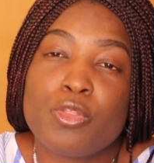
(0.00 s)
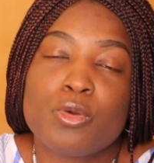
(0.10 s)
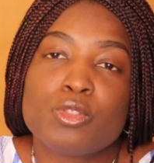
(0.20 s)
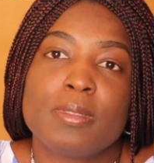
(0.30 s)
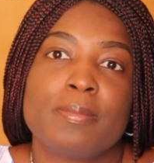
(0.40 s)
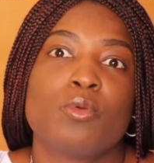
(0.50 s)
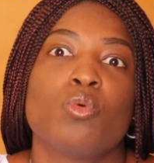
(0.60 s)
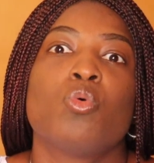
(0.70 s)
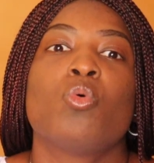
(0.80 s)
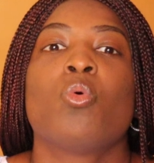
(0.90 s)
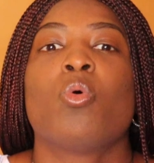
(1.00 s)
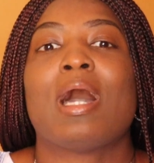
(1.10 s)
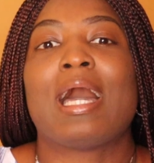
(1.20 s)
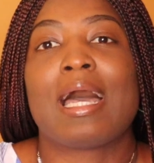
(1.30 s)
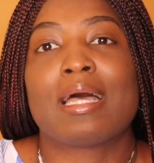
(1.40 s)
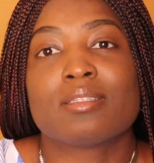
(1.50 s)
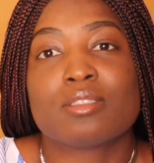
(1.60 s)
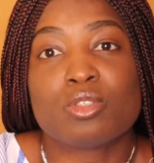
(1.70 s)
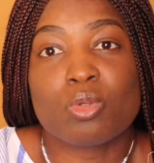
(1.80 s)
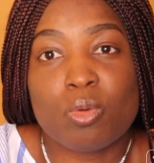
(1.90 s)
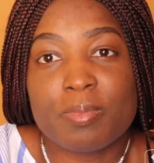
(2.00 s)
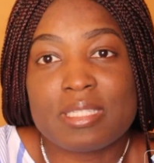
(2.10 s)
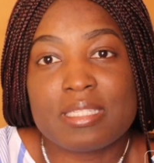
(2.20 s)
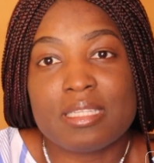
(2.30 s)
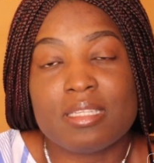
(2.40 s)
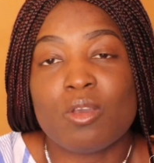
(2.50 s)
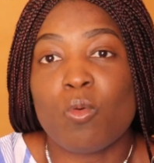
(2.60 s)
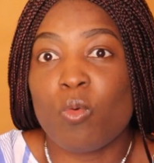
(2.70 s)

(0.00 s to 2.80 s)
those people who are so busy